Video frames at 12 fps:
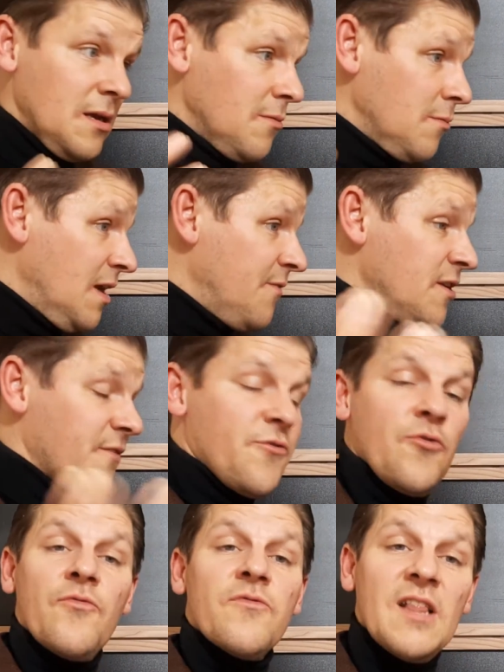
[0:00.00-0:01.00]
even if
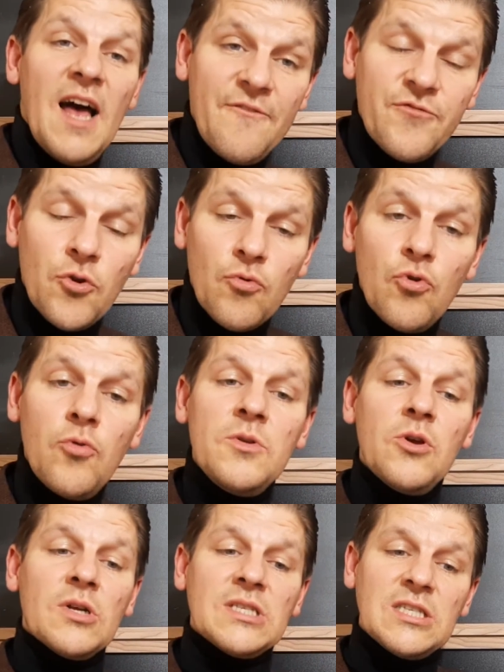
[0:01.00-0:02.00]
you've left the room,
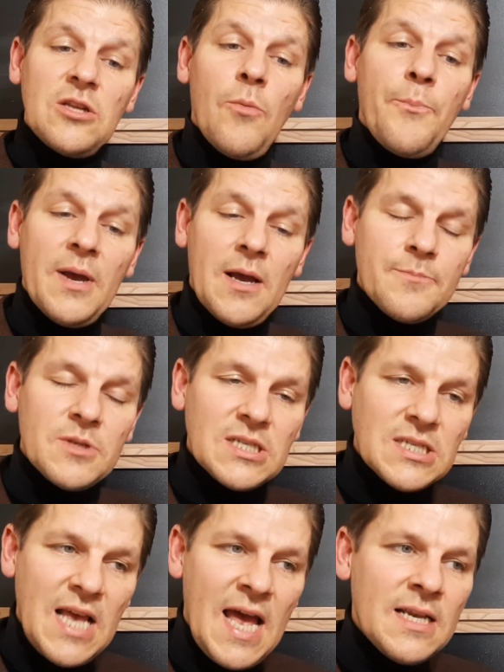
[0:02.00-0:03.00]
you could still pick up the
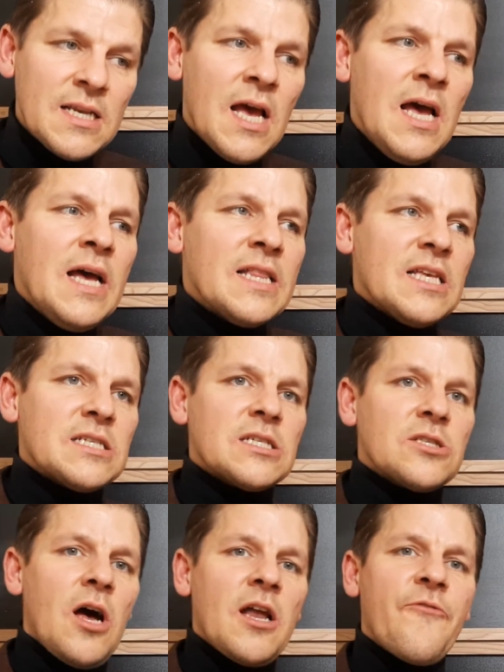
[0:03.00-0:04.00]
scent. This
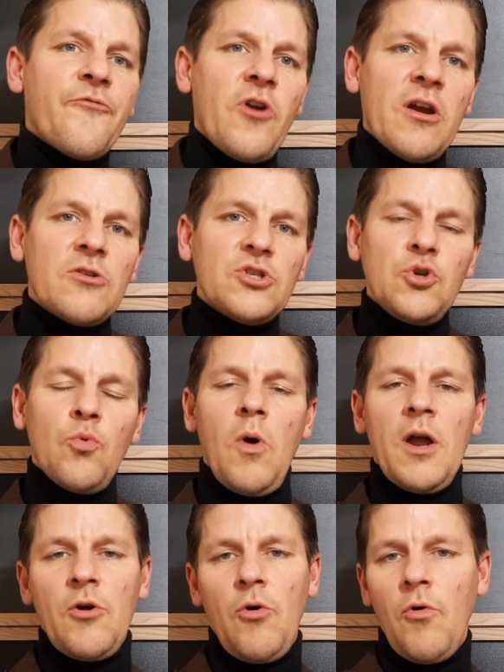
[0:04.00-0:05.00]
is not a fragrance you
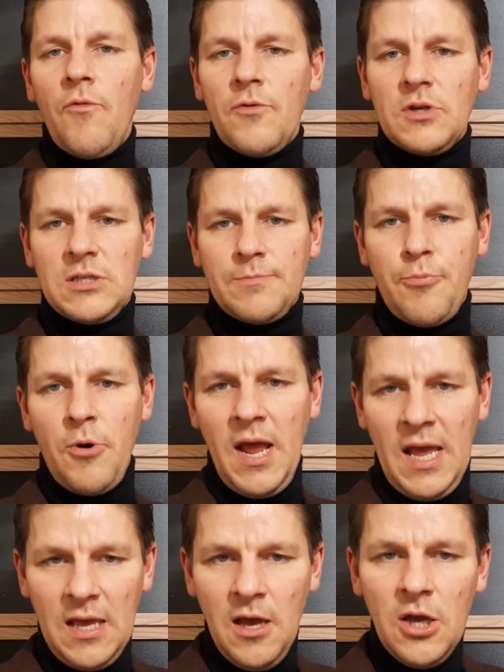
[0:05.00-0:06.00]
want to
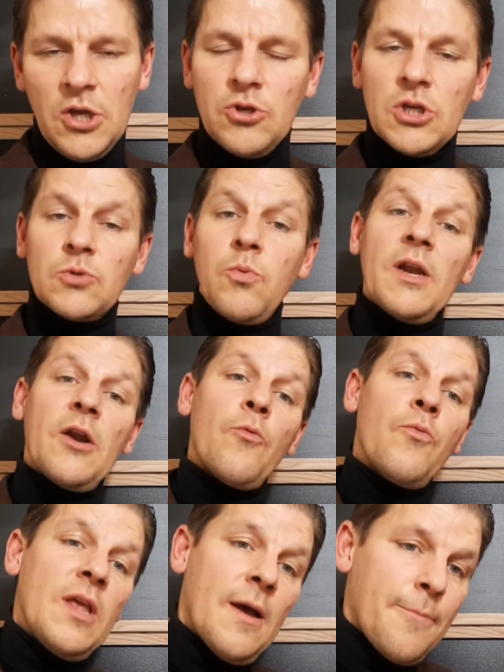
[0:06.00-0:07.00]
overspray. You just want to
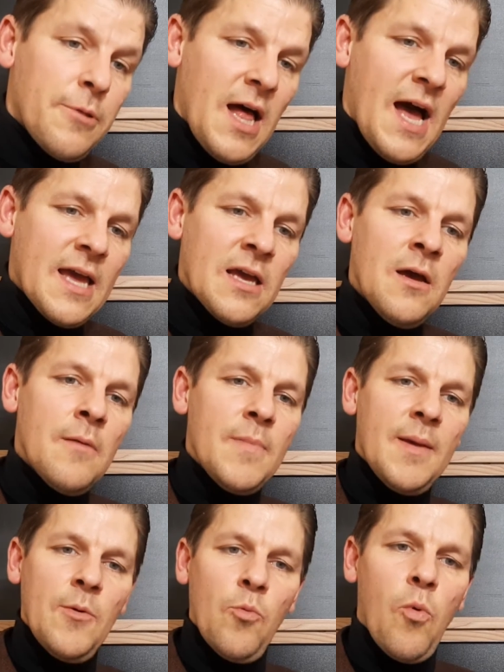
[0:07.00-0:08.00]
reapply,
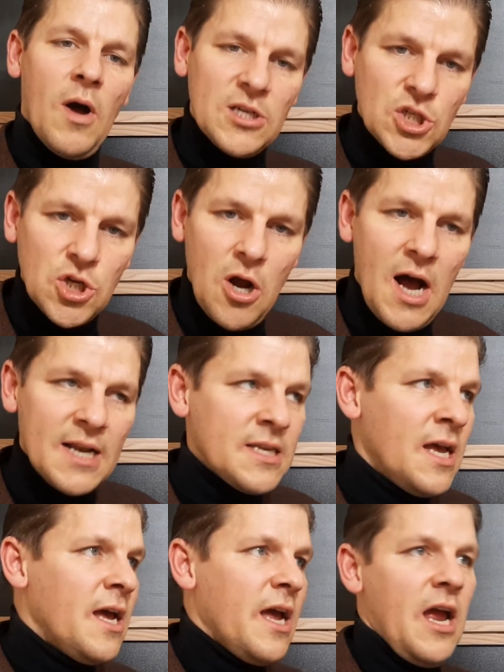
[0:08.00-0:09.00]
maybe one shot
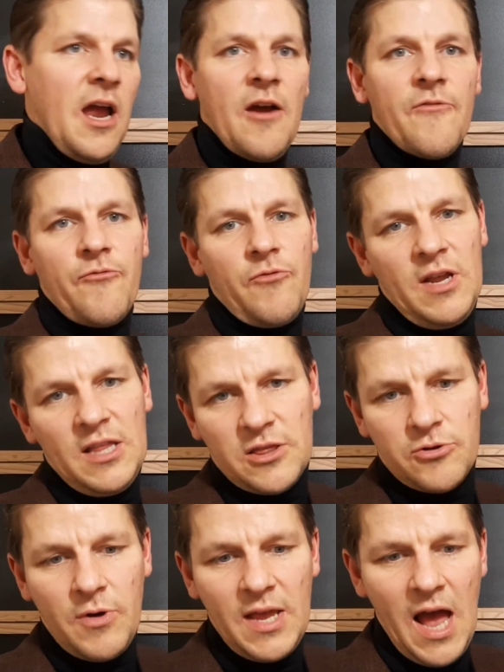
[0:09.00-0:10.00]
every
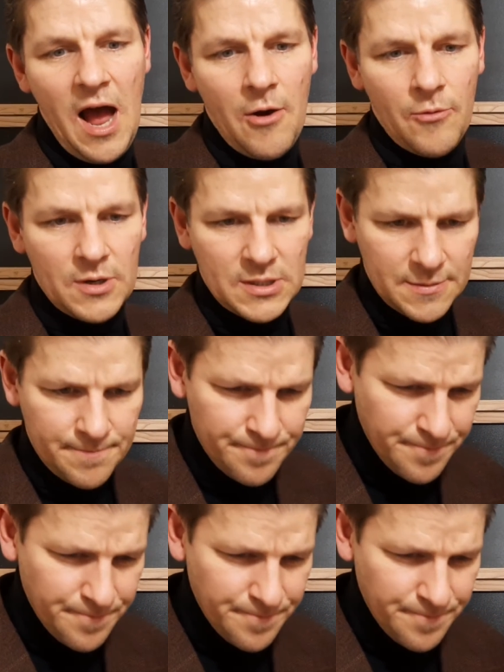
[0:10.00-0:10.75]
3 hours.